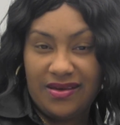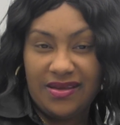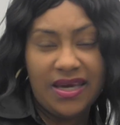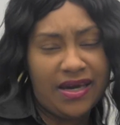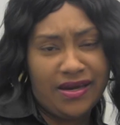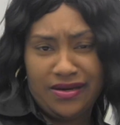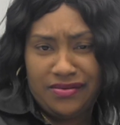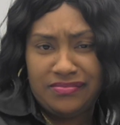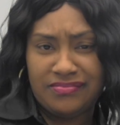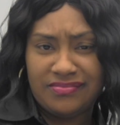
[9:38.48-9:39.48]

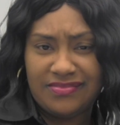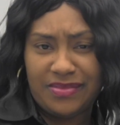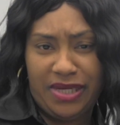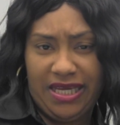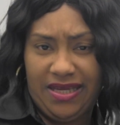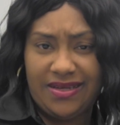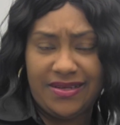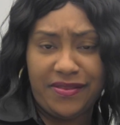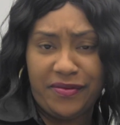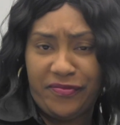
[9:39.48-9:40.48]
Yeah. I mean,
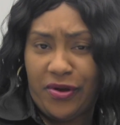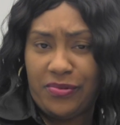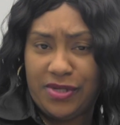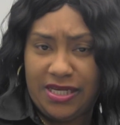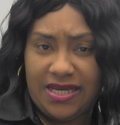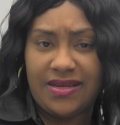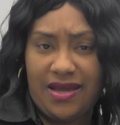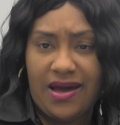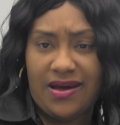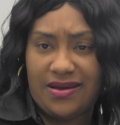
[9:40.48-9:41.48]
and nothing wrong with it.
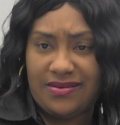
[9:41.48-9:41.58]
Yeah.